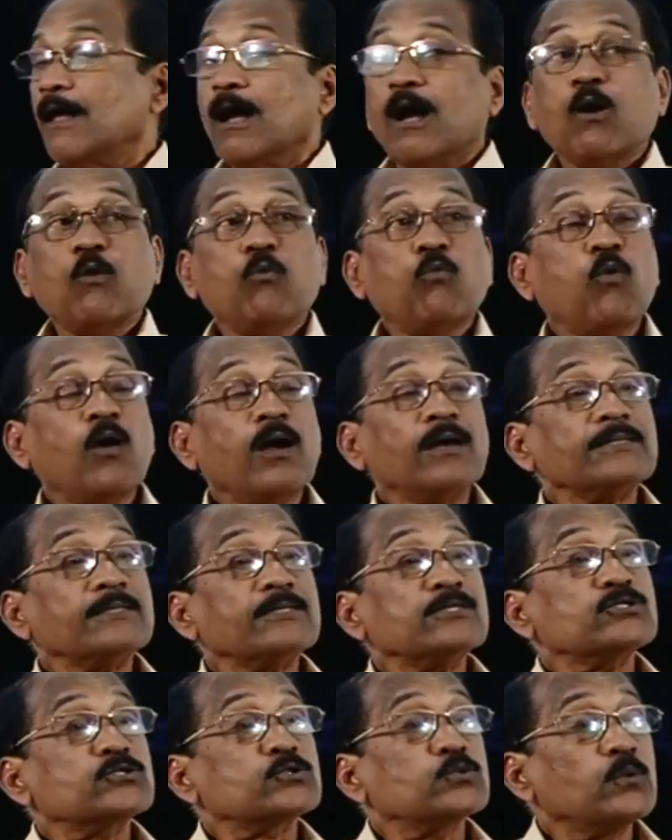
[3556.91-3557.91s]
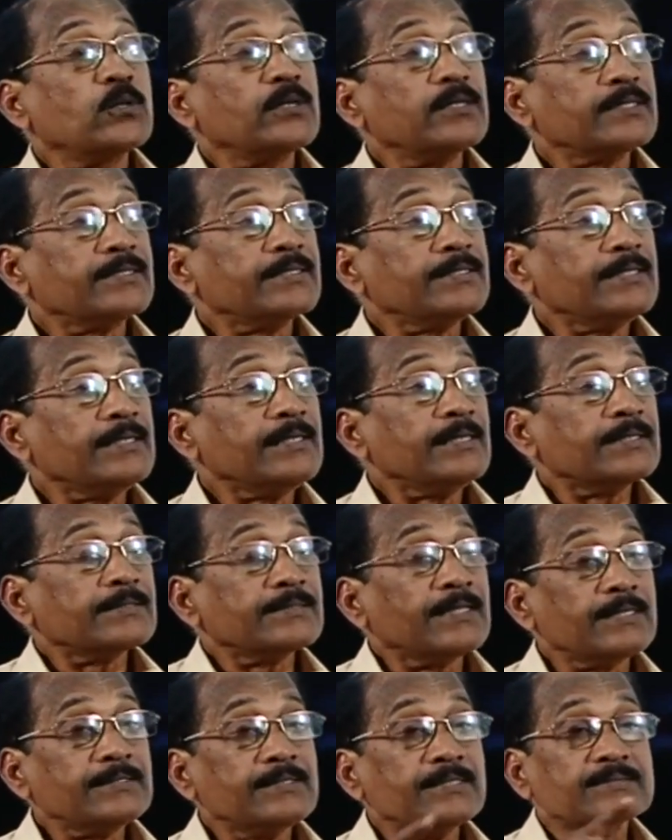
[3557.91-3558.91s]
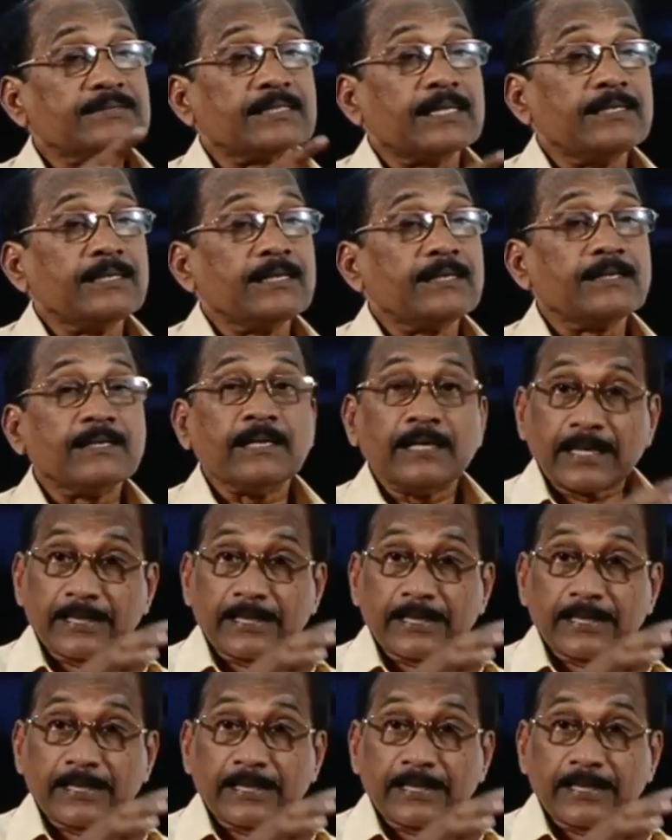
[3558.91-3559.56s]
What surety that the seller